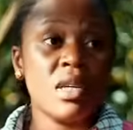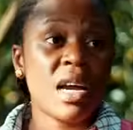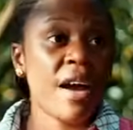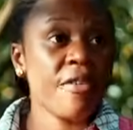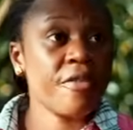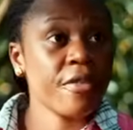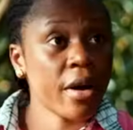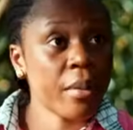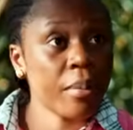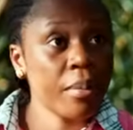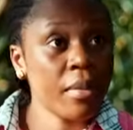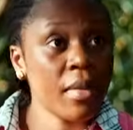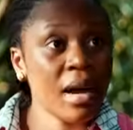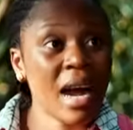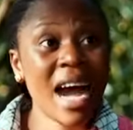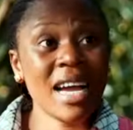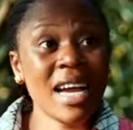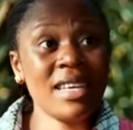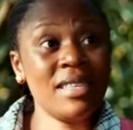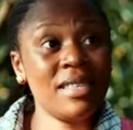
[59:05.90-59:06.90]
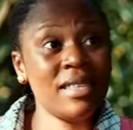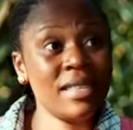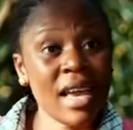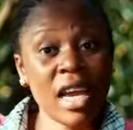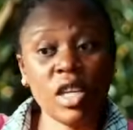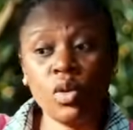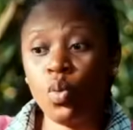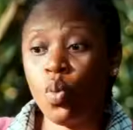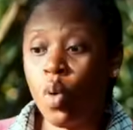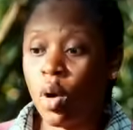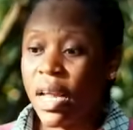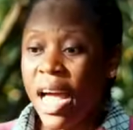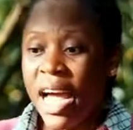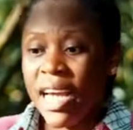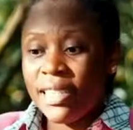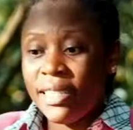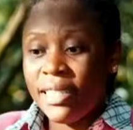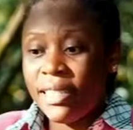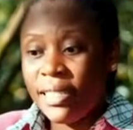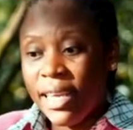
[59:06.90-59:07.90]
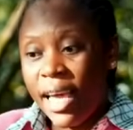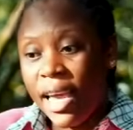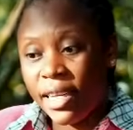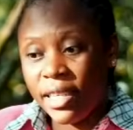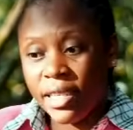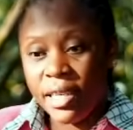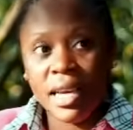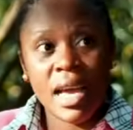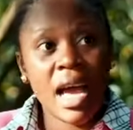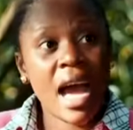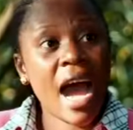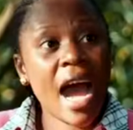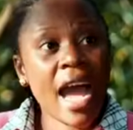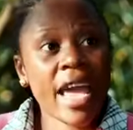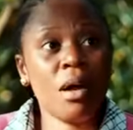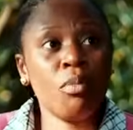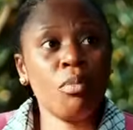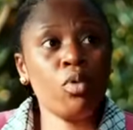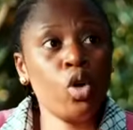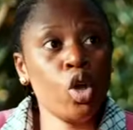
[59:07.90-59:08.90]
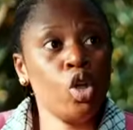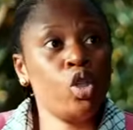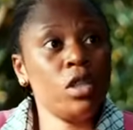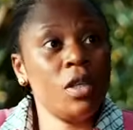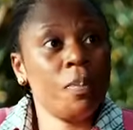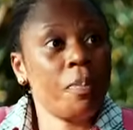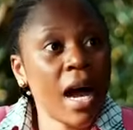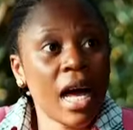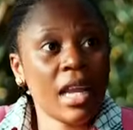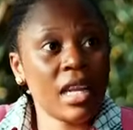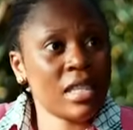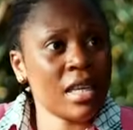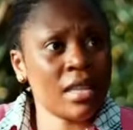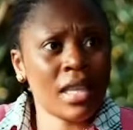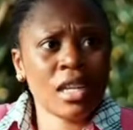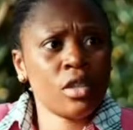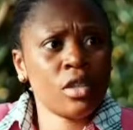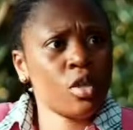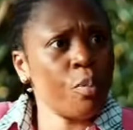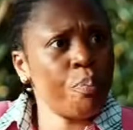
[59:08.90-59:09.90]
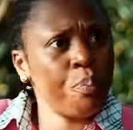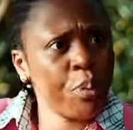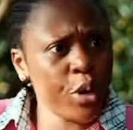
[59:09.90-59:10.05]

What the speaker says: Afam, I said what I said. I am going to the palace and that's on